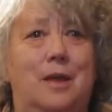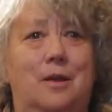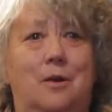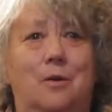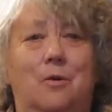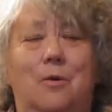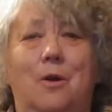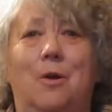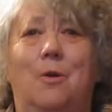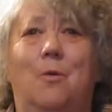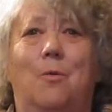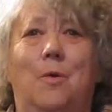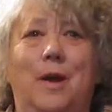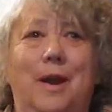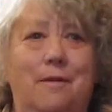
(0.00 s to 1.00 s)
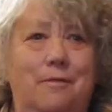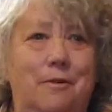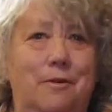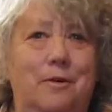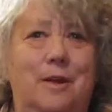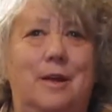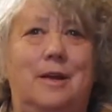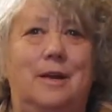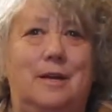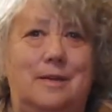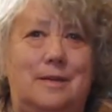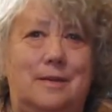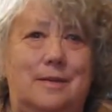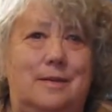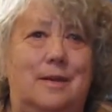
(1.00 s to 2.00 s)
You know, whatever it
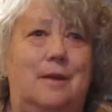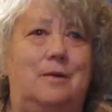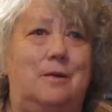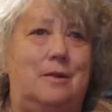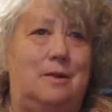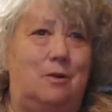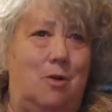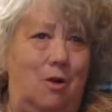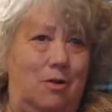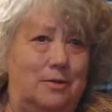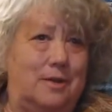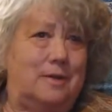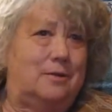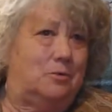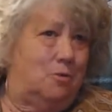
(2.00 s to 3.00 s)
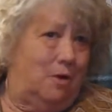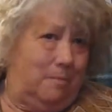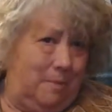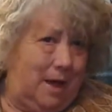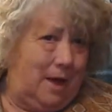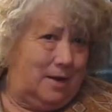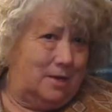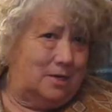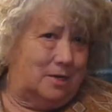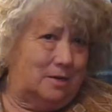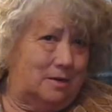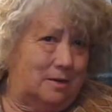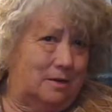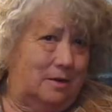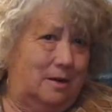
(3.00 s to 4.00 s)
is that calls us to our passion
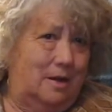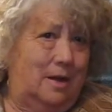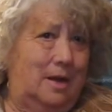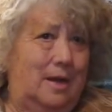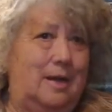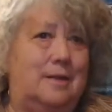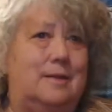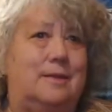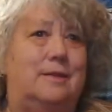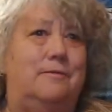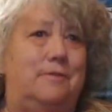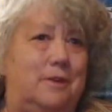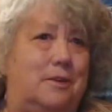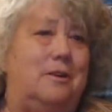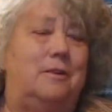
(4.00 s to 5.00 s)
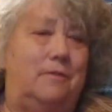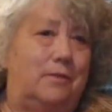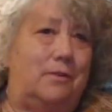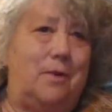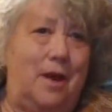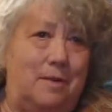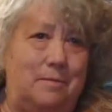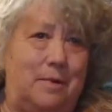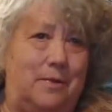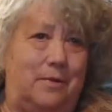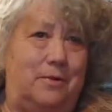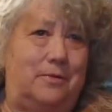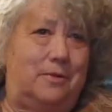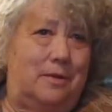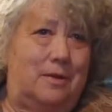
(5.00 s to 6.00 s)
is the vision of the grandmothers.